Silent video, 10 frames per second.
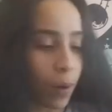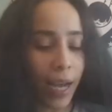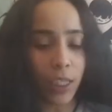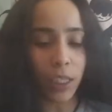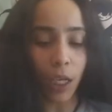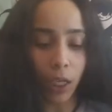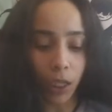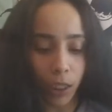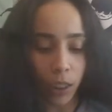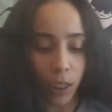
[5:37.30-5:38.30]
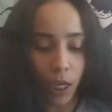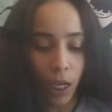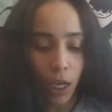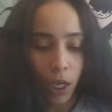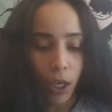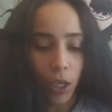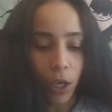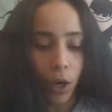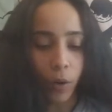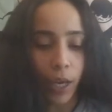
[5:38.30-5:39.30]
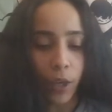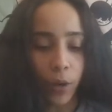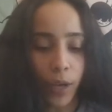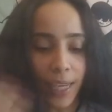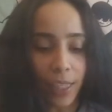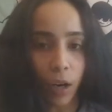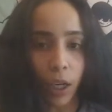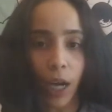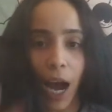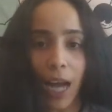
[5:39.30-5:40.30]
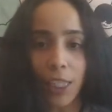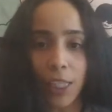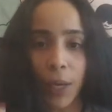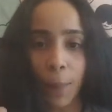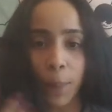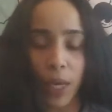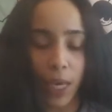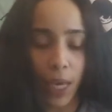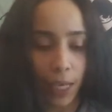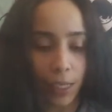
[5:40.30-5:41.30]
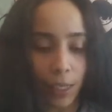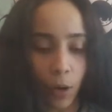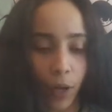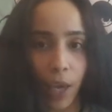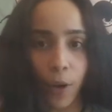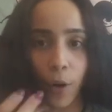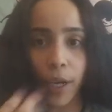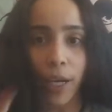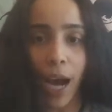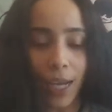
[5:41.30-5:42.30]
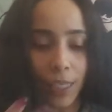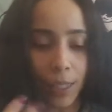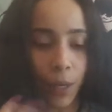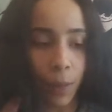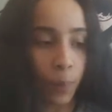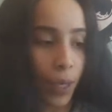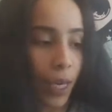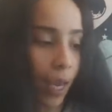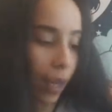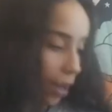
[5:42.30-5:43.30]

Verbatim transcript: I just heard... Okay, you guys are cosmic beings, okay? You're a cosmic being.